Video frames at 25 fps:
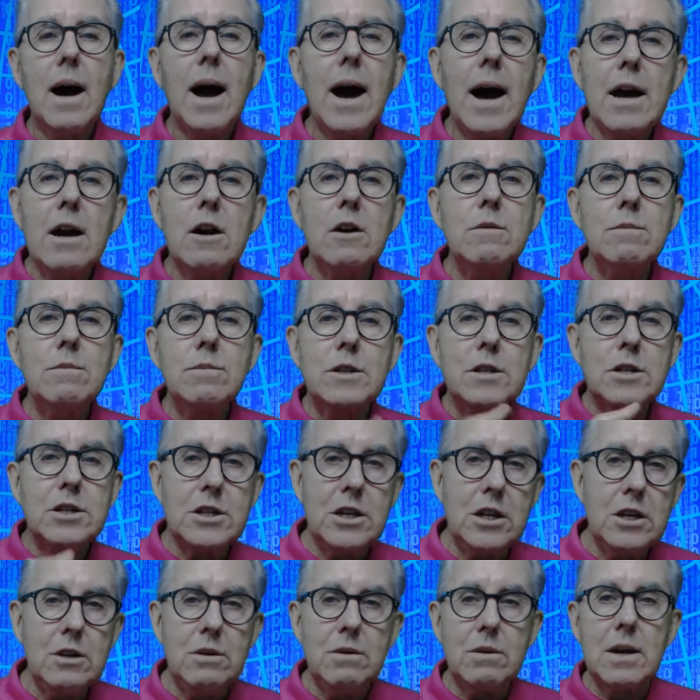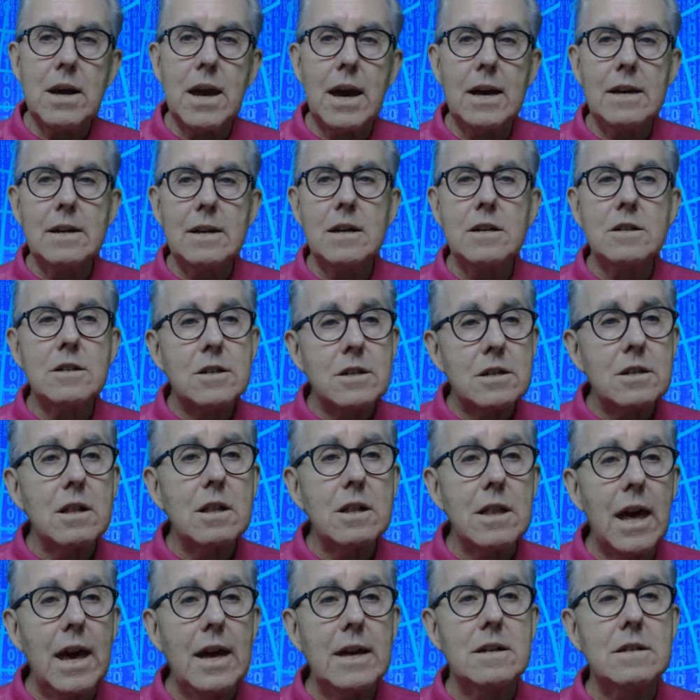I hope to see you again.
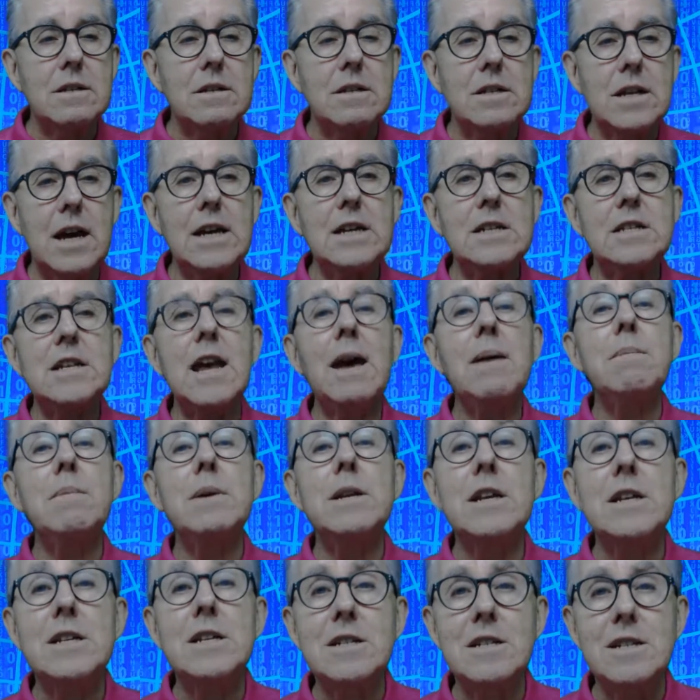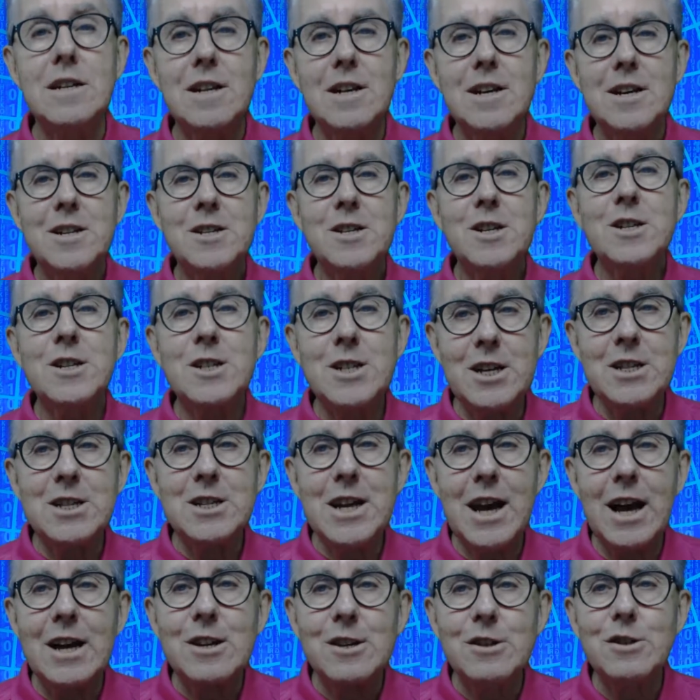Until then, take 10 minutes to sit
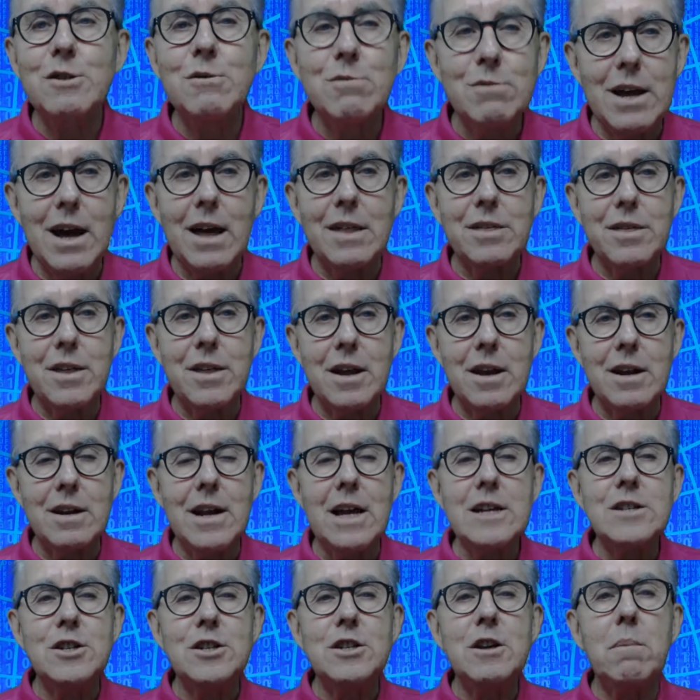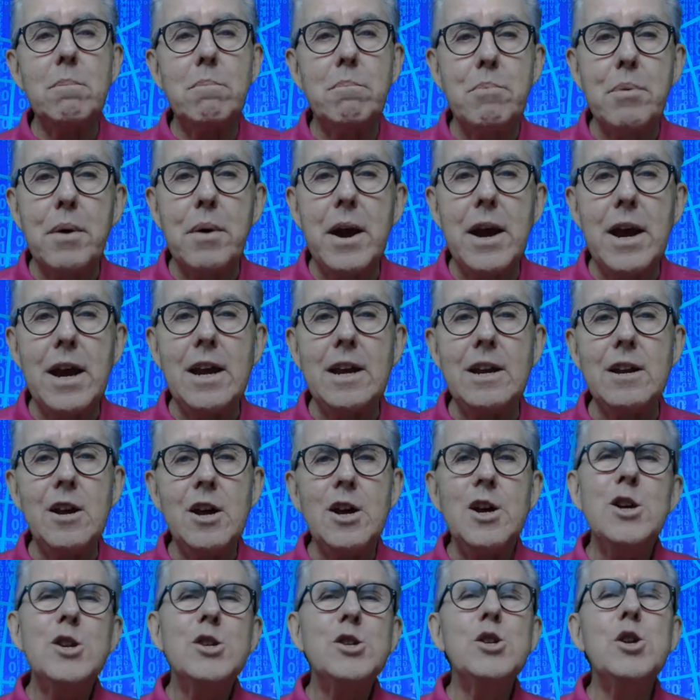down and do nothing. Let your brain
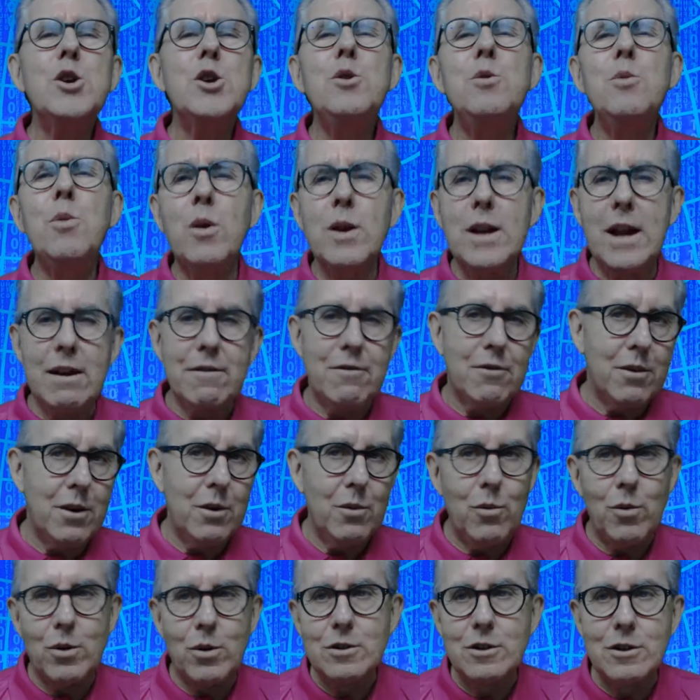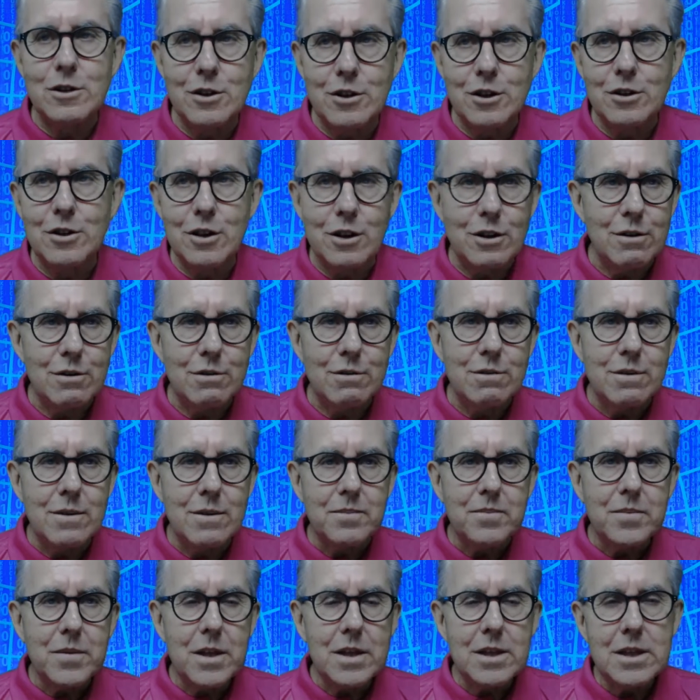do whatever it wants to do.
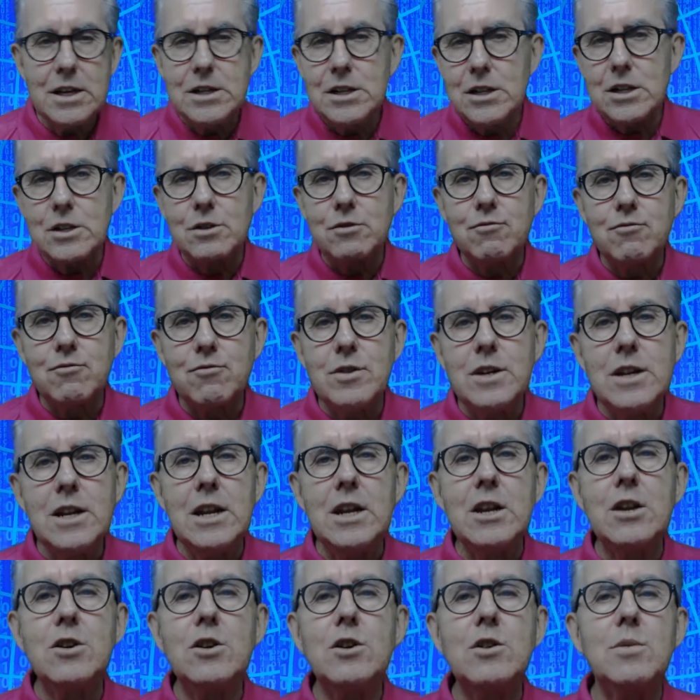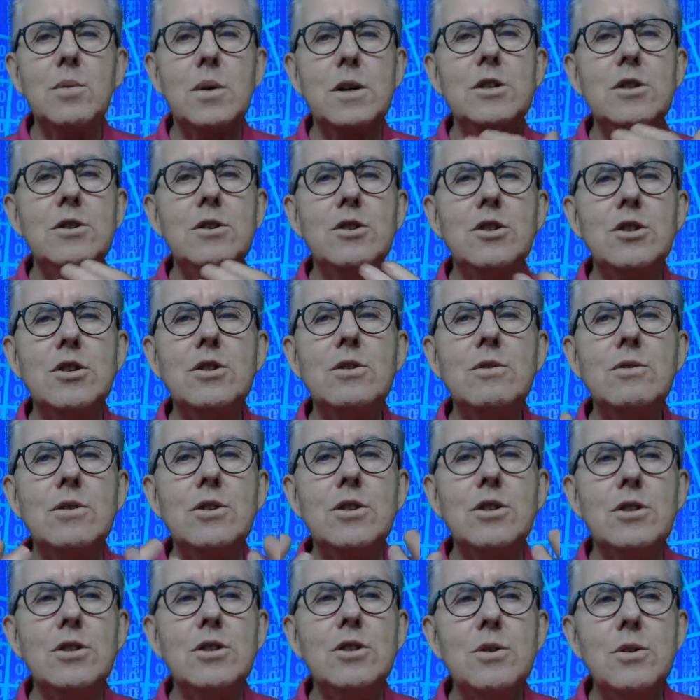This is really good when you
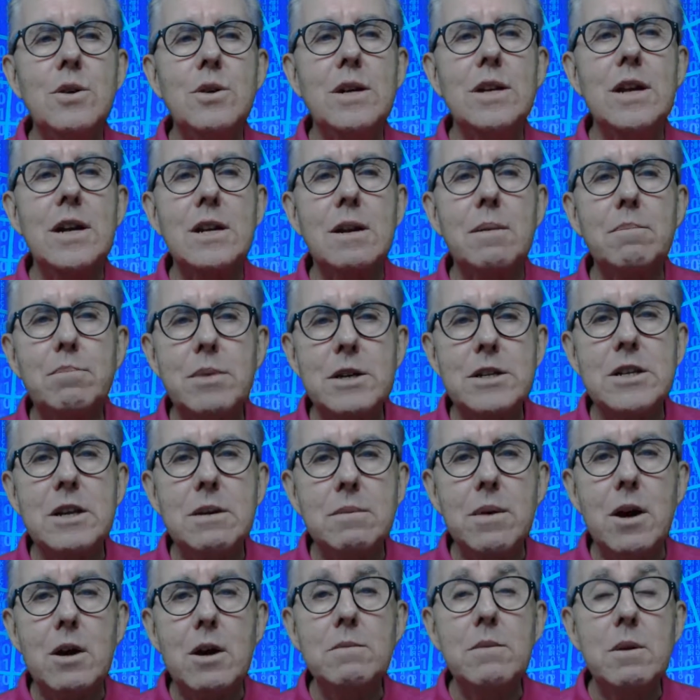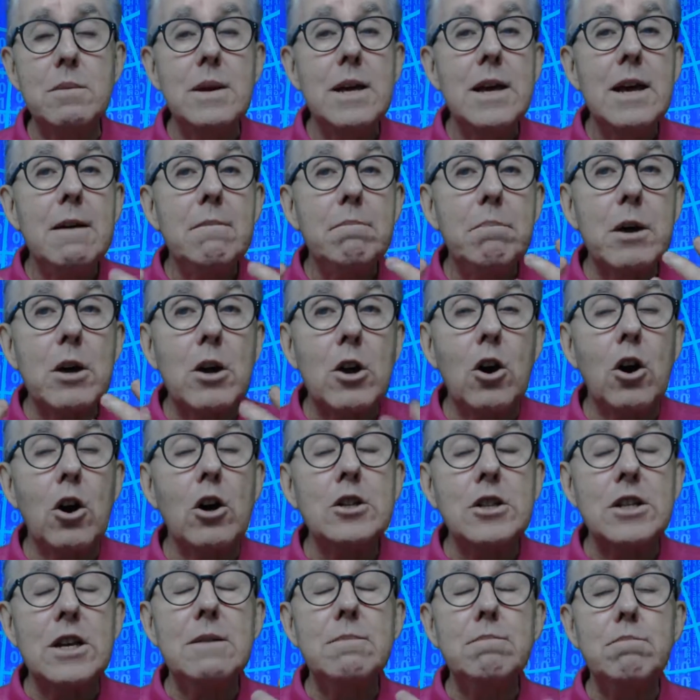choose to do it in a busy moment,
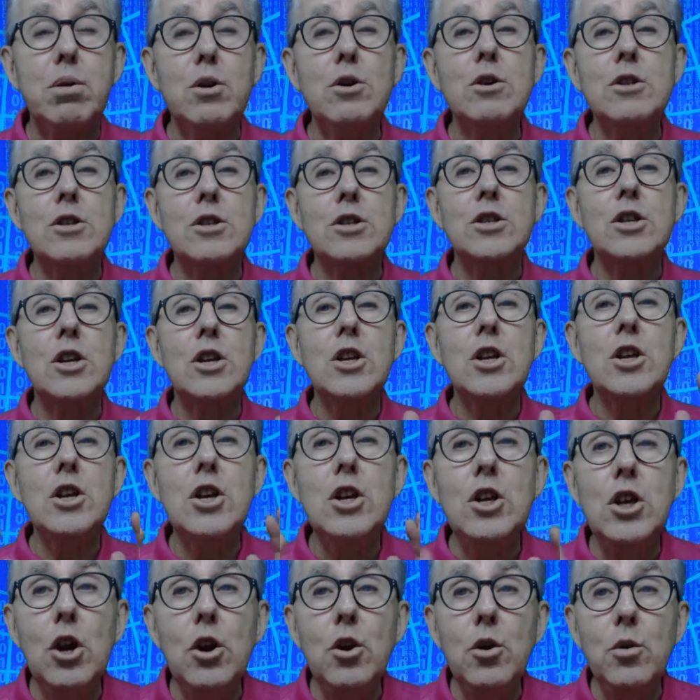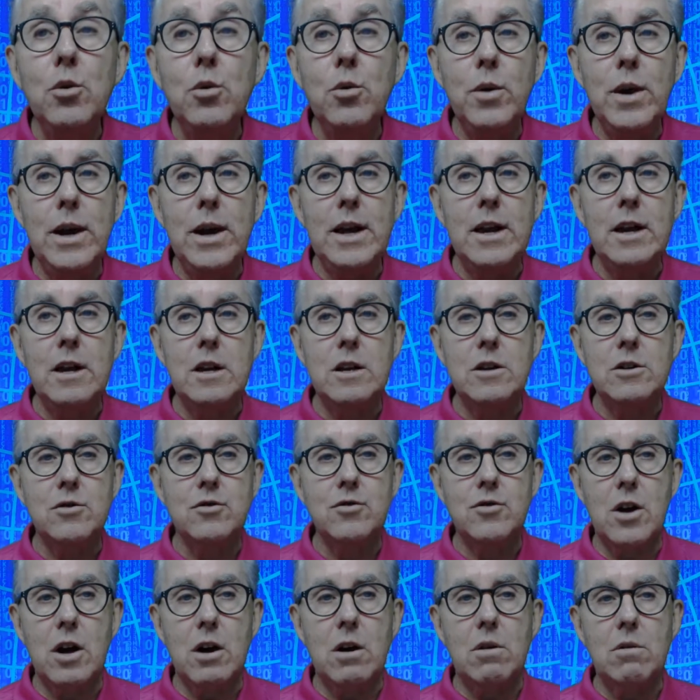because it puts you in
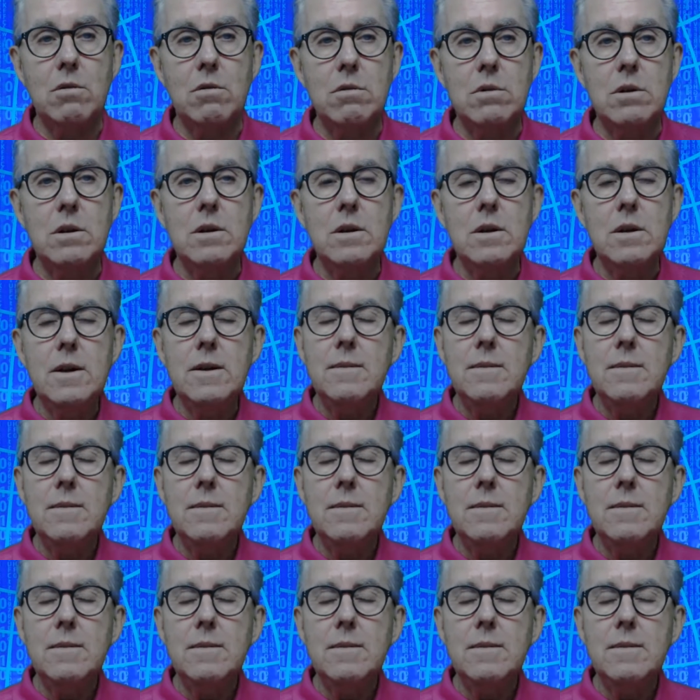control.